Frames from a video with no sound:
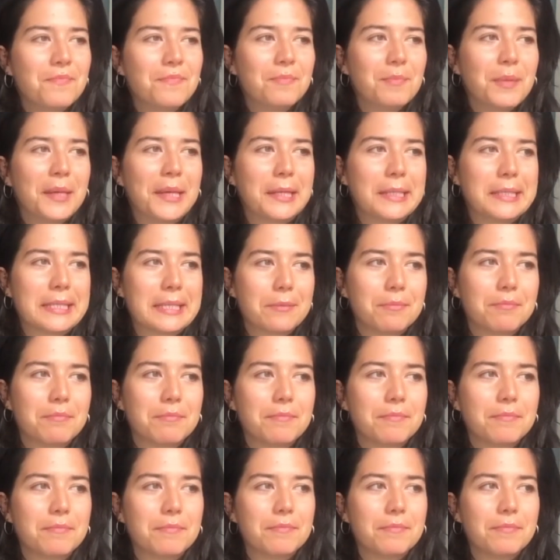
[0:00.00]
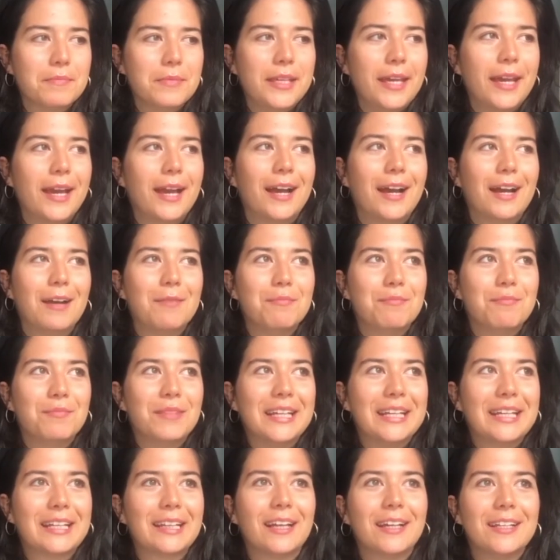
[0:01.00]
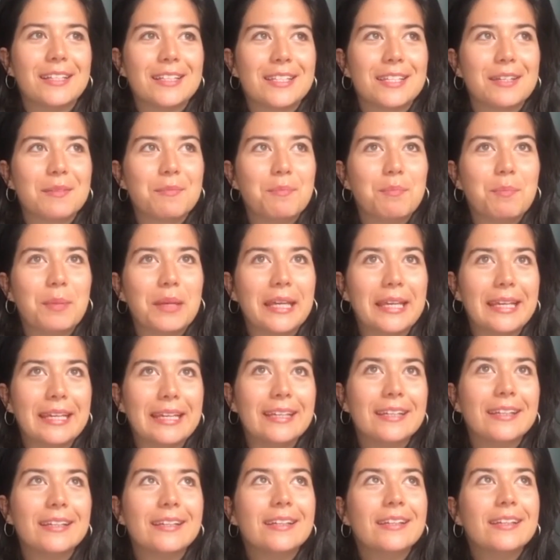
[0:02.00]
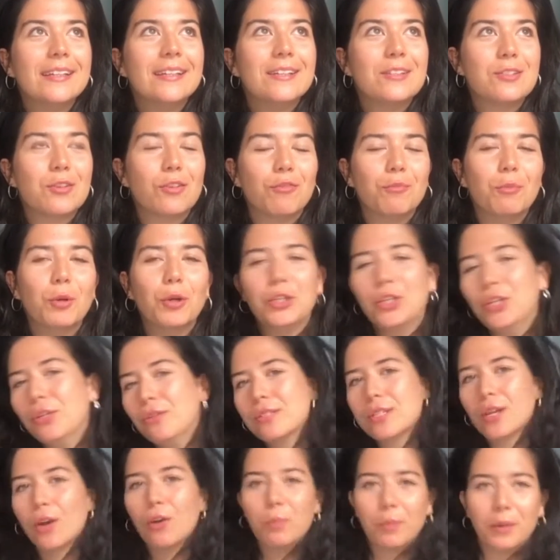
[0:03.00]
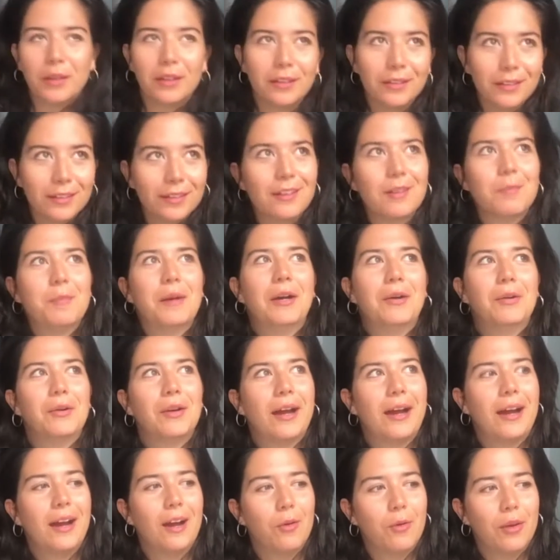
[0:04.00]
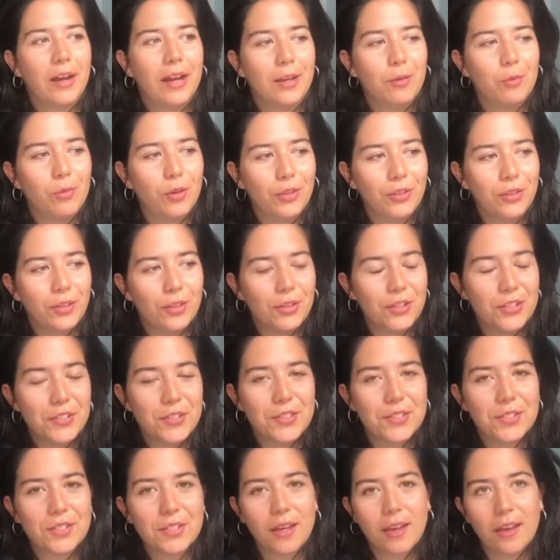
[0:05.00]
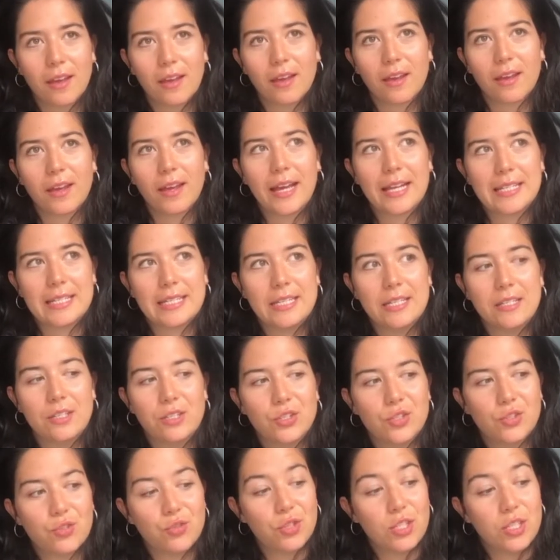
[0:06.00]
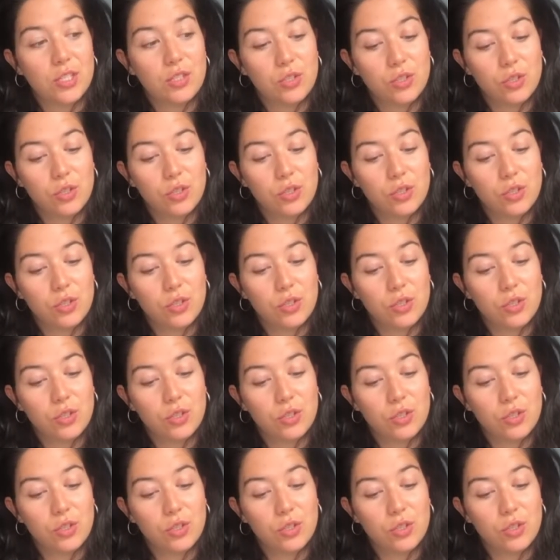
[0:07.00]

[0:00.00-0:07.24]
because I'm inclined to be sort of more utopian about how I want us as an industry